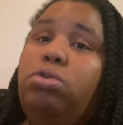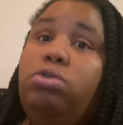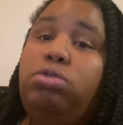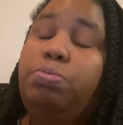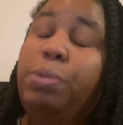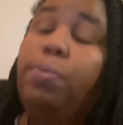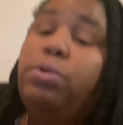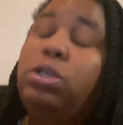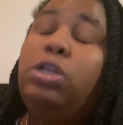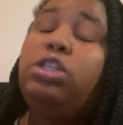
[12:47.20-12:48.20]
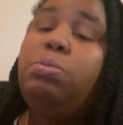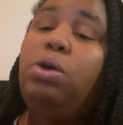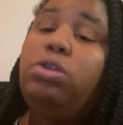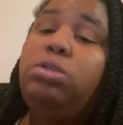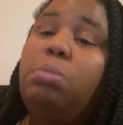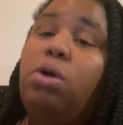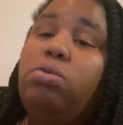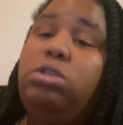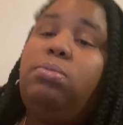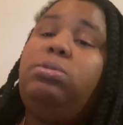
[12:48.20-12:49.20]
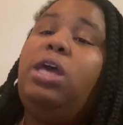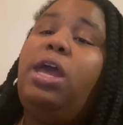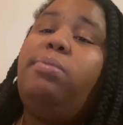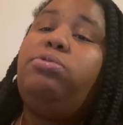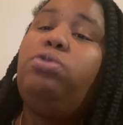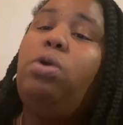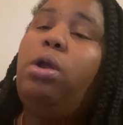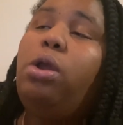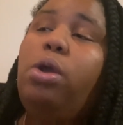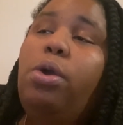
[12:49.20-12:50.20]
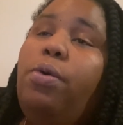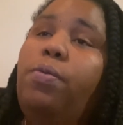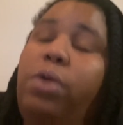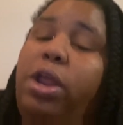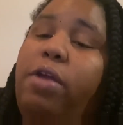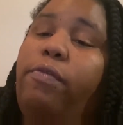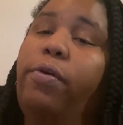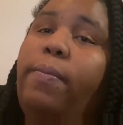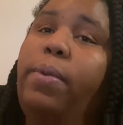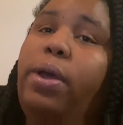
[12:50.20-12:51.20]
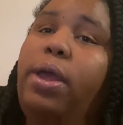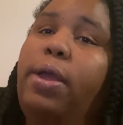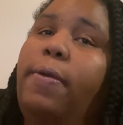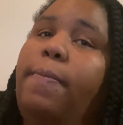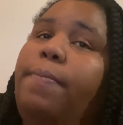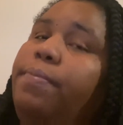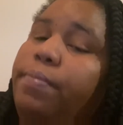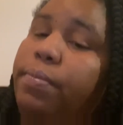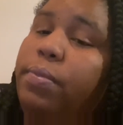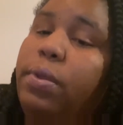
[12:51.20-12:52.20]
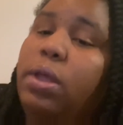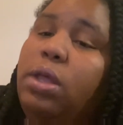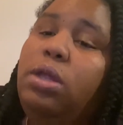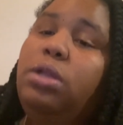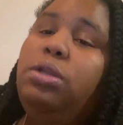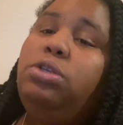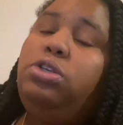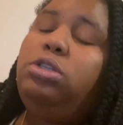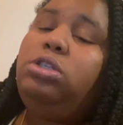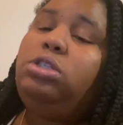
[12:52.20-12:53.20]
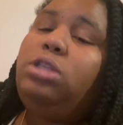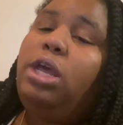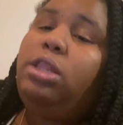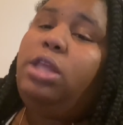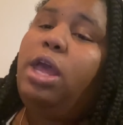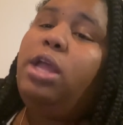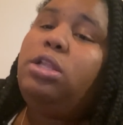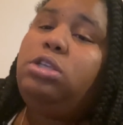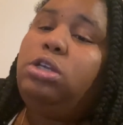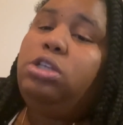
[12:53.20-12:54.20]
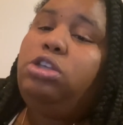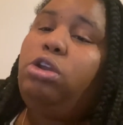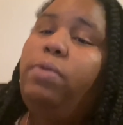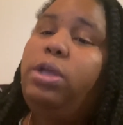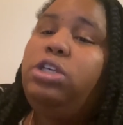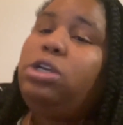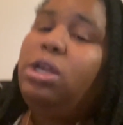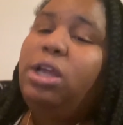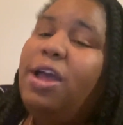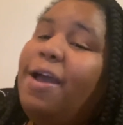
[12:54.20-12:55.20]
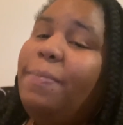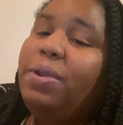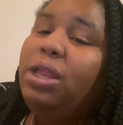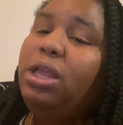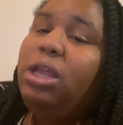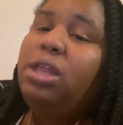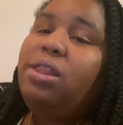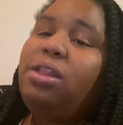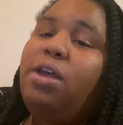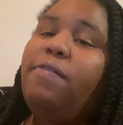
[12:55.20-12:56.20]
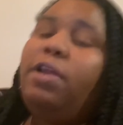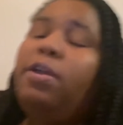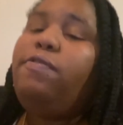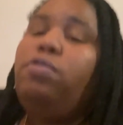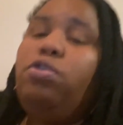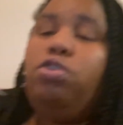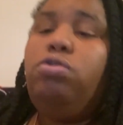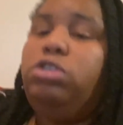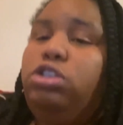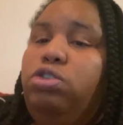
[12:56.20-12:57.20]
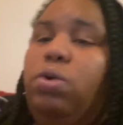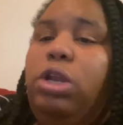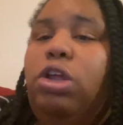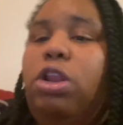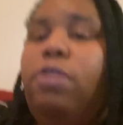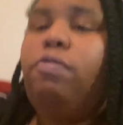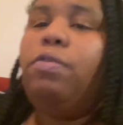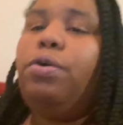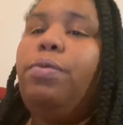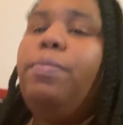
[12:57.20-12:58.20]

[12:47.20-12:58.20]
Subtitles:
people is gonna smell the smoke sometimes or whatever. But just take that into consideration. Company and stuff, like if you know you just do it in your living room,